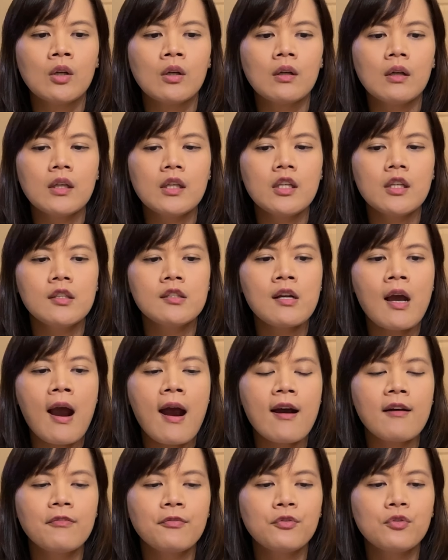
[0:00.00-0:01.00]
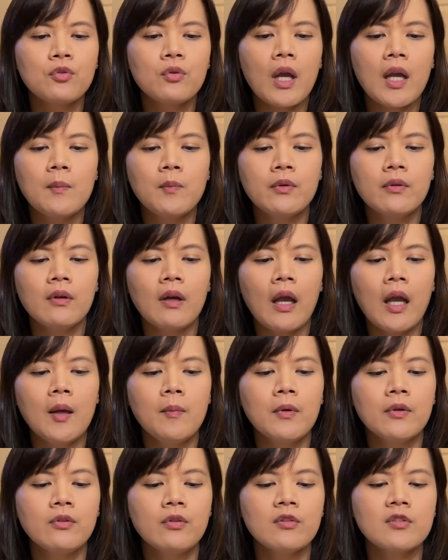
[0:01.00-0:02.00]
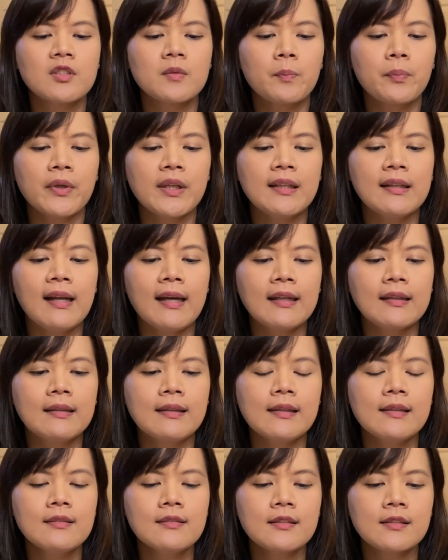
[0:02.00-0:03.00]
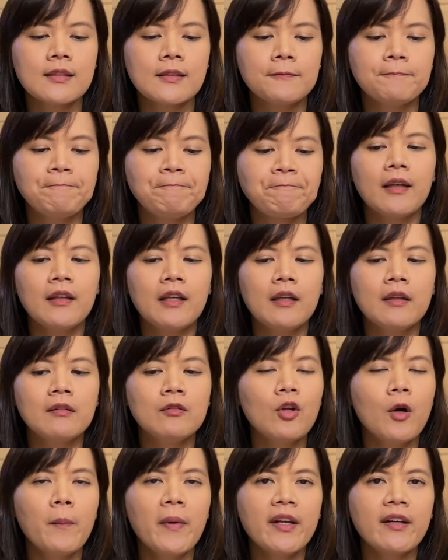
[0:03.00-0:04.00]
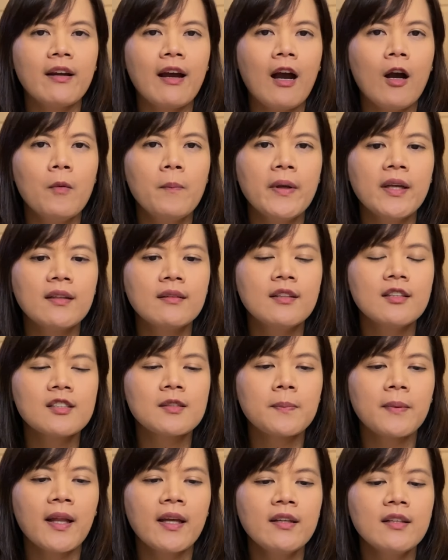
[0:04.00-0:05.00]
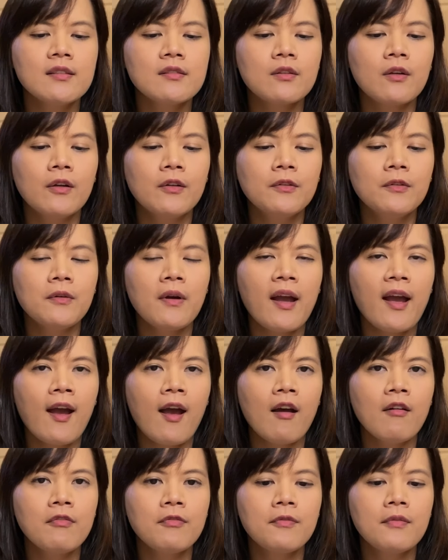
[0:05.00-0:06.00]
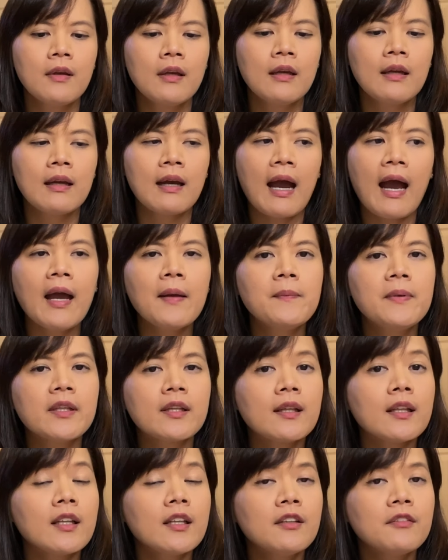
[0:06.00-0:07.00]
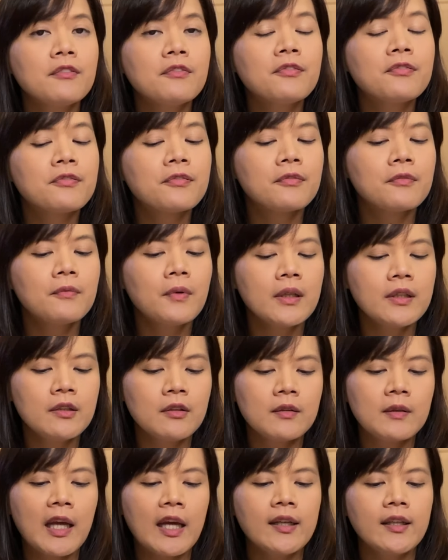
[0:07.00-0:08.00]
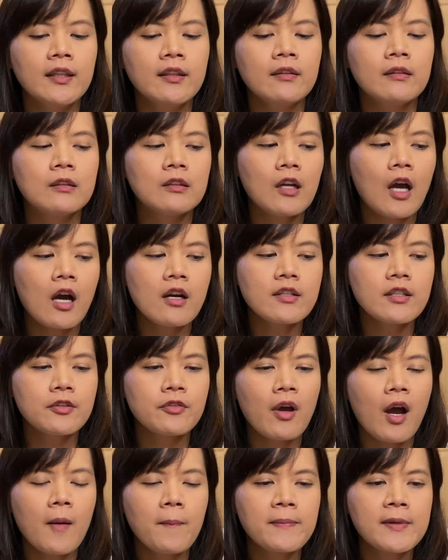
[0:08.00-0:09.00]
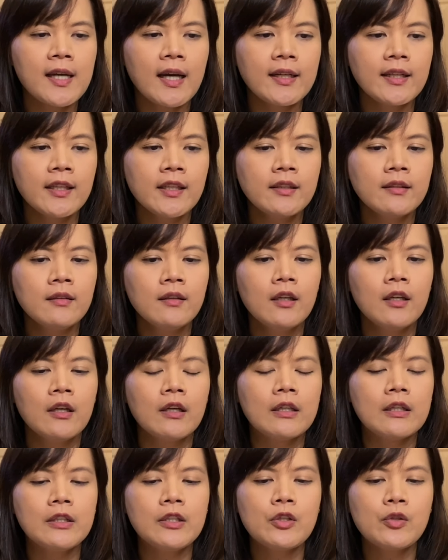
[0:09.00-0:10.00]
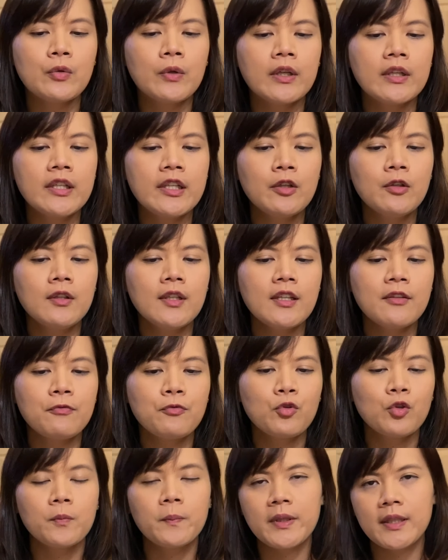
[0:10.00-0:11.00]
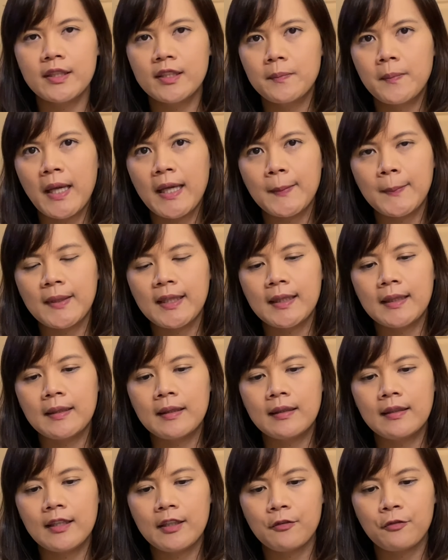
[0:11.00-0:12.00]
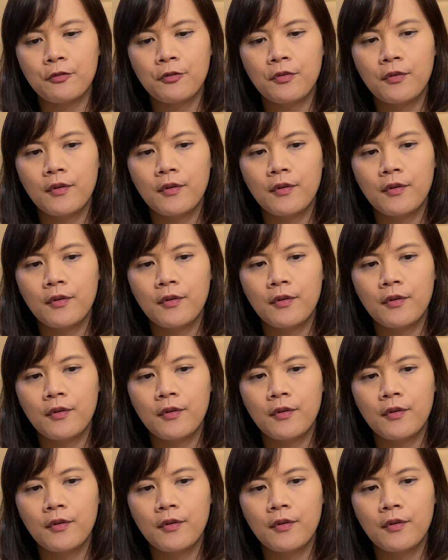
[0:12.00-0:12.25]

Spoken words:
a year and a half to able to split like this. No matter how big this plant is going to have, I believe when you're getting not the top cutting, your new leaf will be the baby leaf.